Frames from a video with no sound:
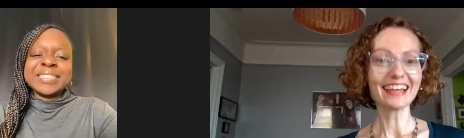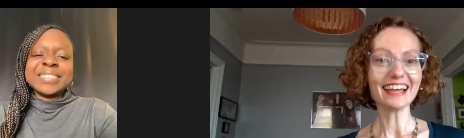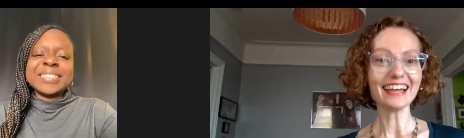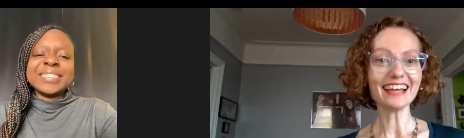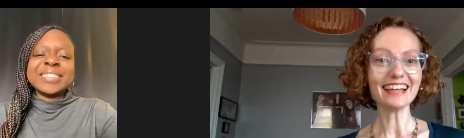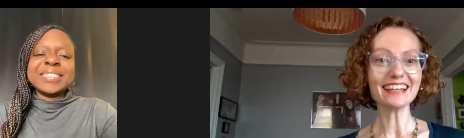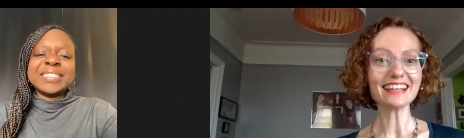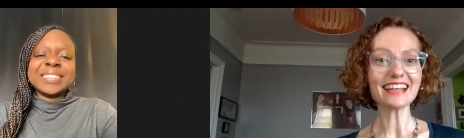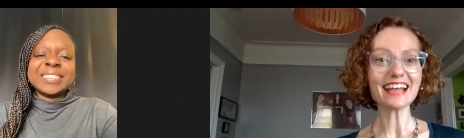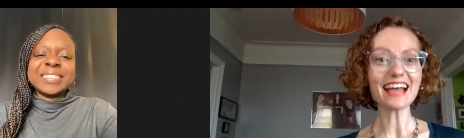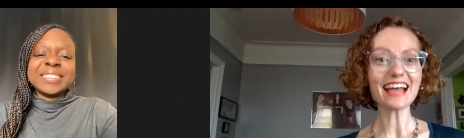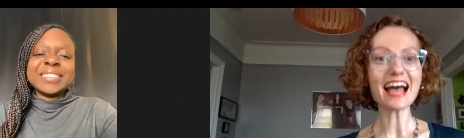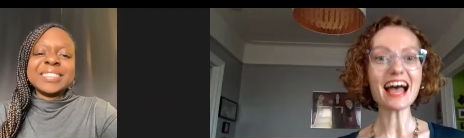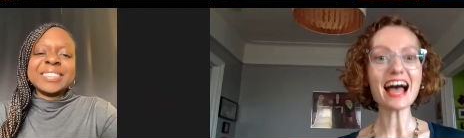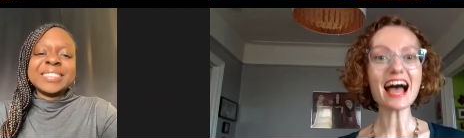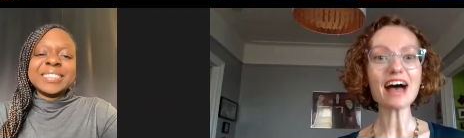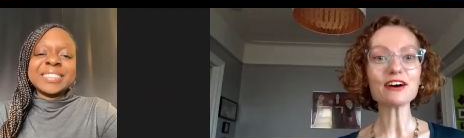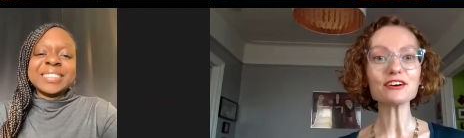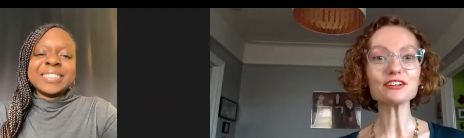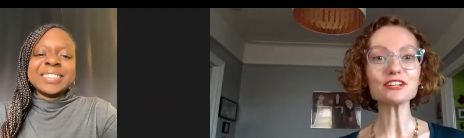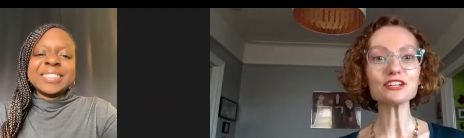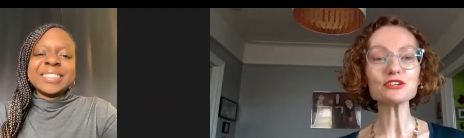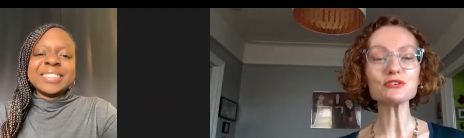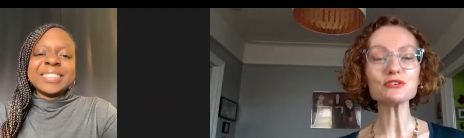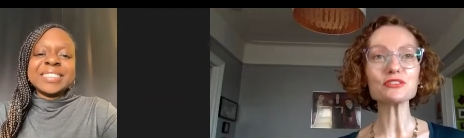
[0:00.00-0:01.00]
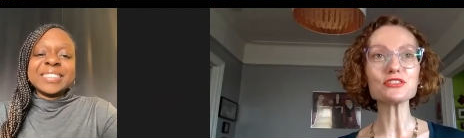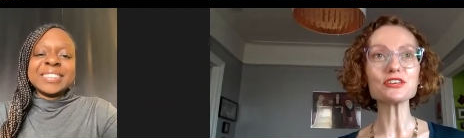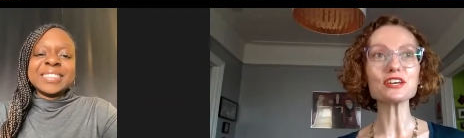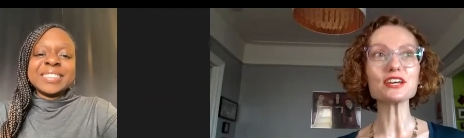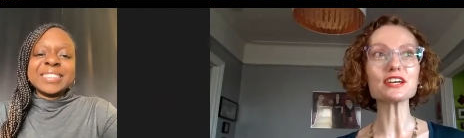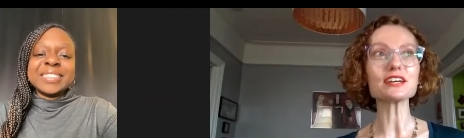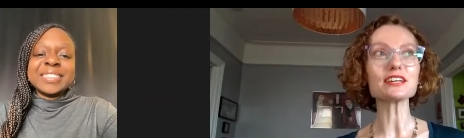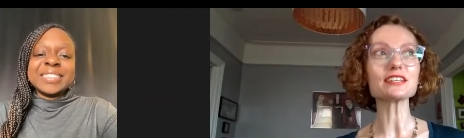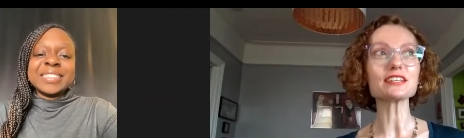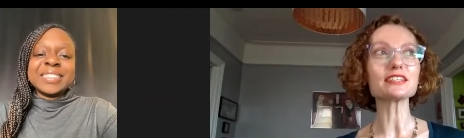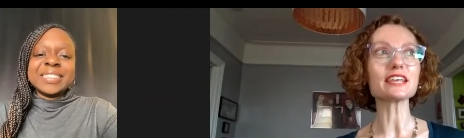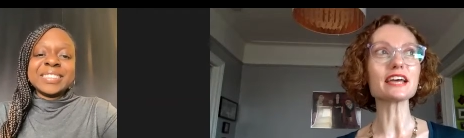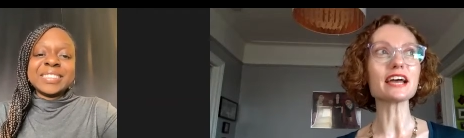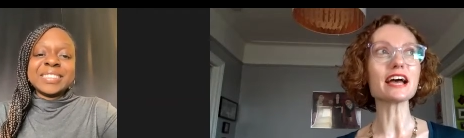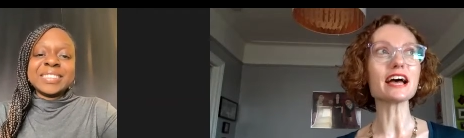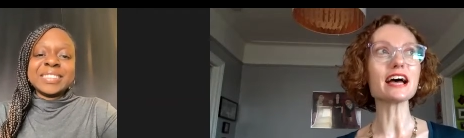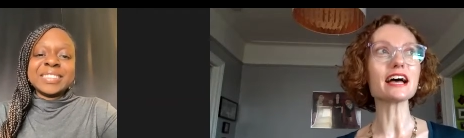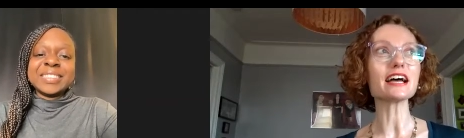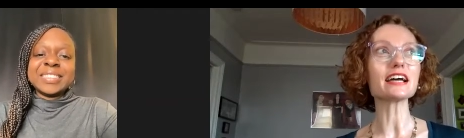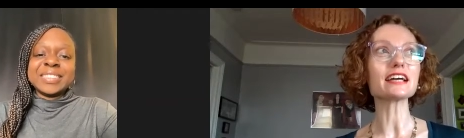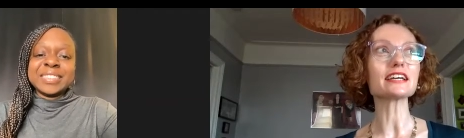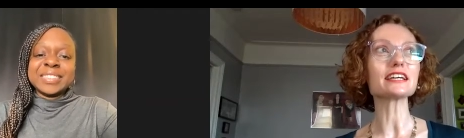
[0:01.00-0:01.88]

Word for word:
Speaker 1: and how do you think that?